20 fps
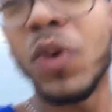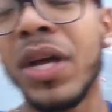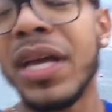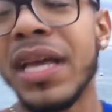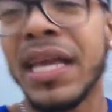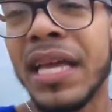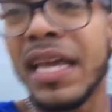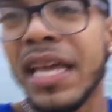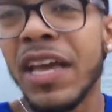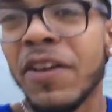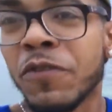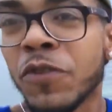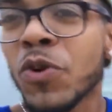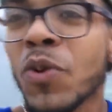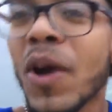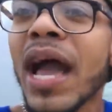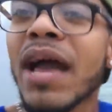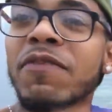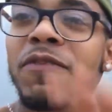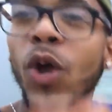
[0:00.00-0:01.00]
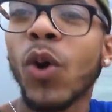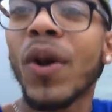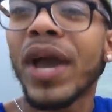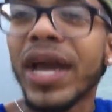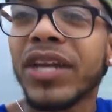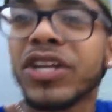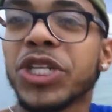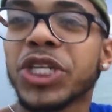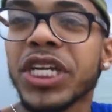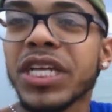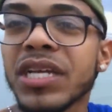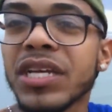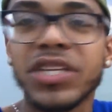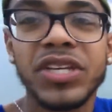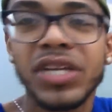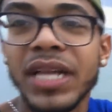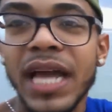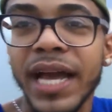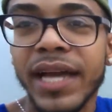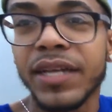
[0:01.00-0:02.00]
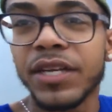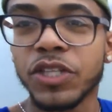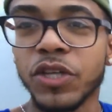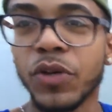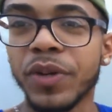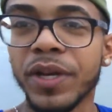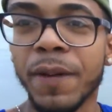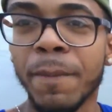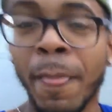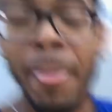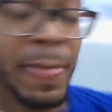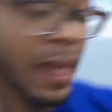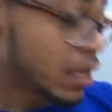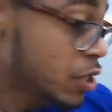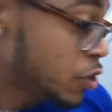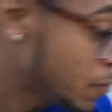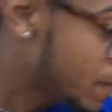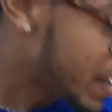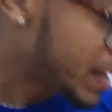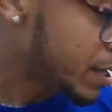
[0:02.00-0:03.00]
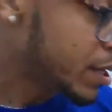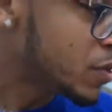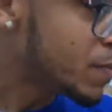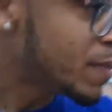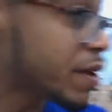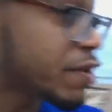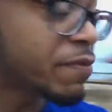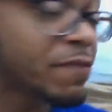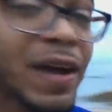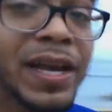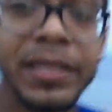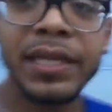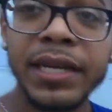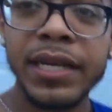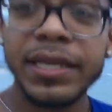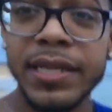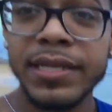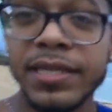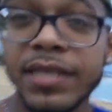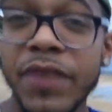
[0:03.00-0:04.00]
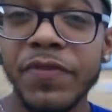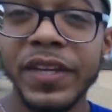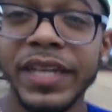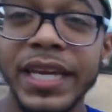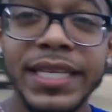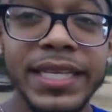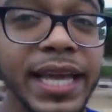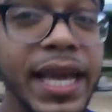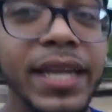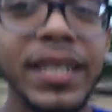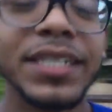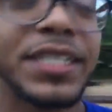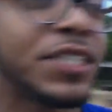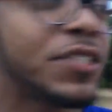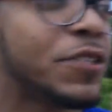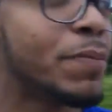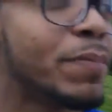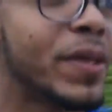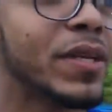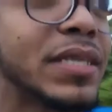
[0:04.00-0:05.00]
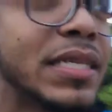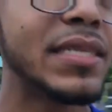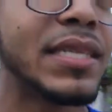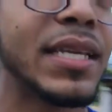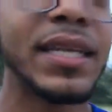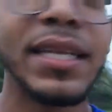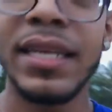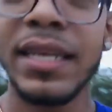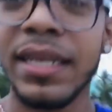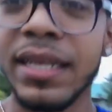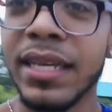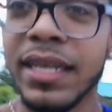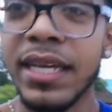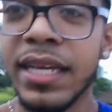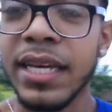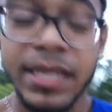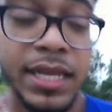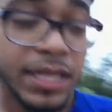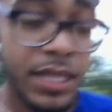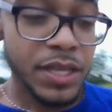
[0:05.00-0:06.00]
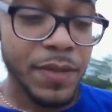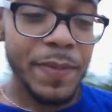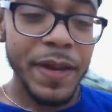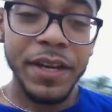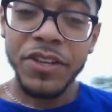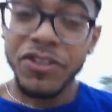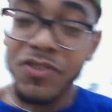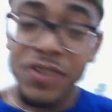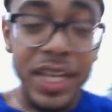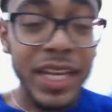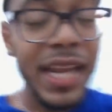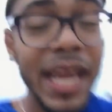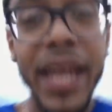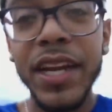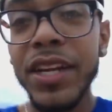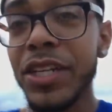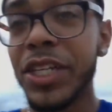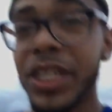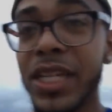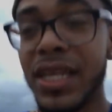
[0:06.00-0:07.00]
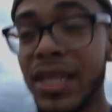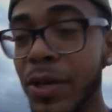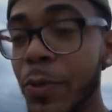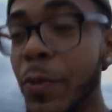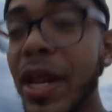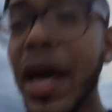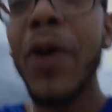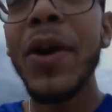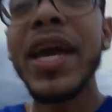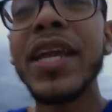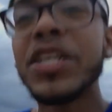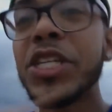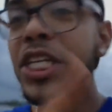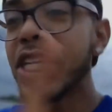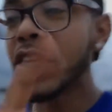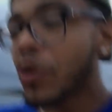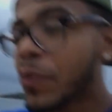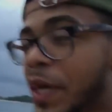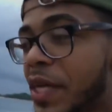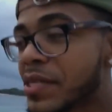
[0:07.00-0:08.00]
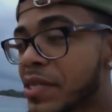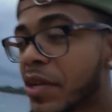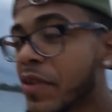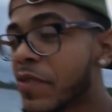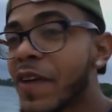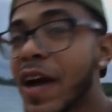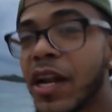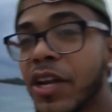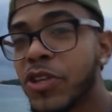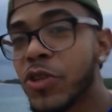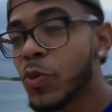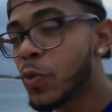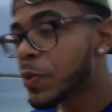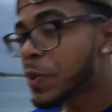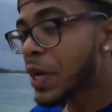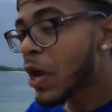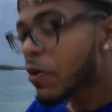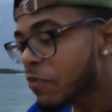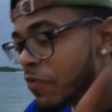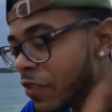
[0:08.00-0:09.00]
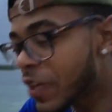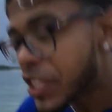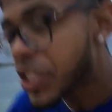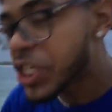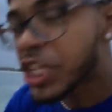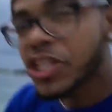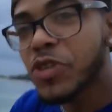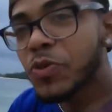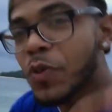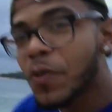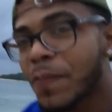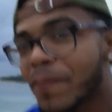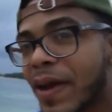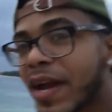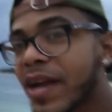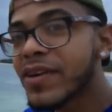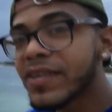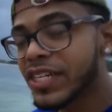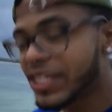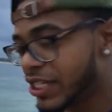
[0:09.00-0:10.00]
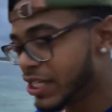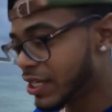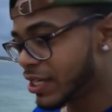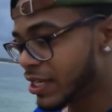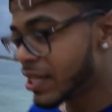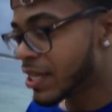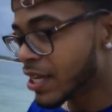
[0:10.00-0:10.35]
what, if you have low energy, you're not gonna do it. You better, you better find it in yourself and get the energy to build this thing. You better you need energy. Without energy, nobody's gonna follow you. Without vision, you will perish.